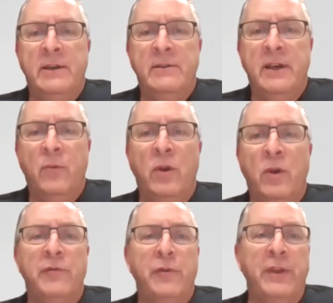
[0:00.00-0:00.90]
done
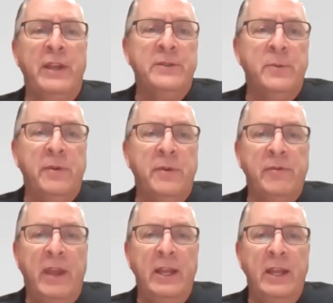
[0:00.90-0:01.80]
wonderful things with
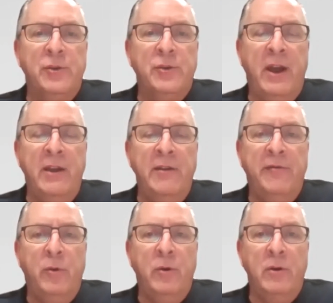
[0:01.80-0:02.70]
HRAI
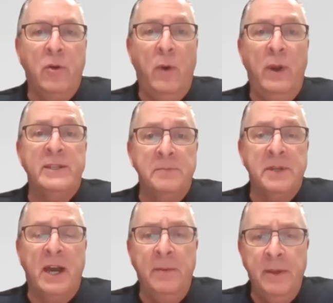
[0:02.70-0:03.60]
for quite some
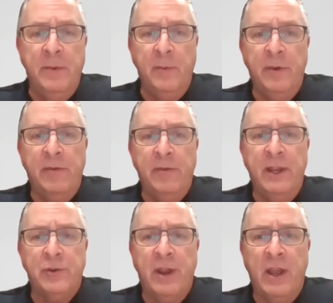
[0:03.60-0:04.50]
time. He'd been with
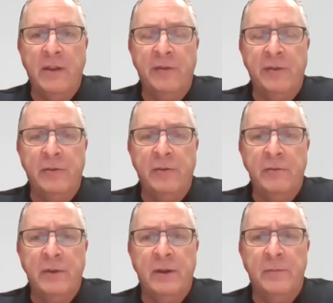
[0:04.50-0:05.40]
HRAI for
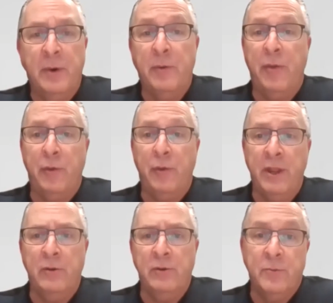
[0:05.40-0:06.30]
about 30
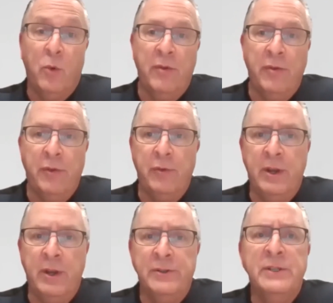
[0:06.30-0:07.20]
years, more than 30
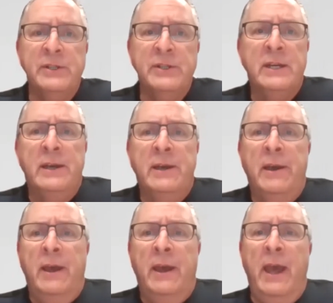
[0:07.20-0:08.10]
years.
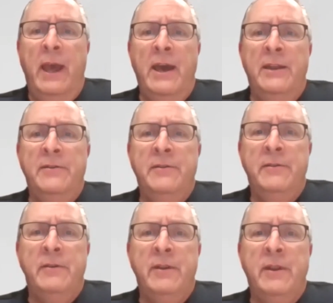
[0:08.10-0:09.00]

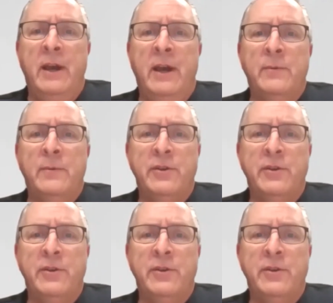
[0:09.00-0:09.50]
And I was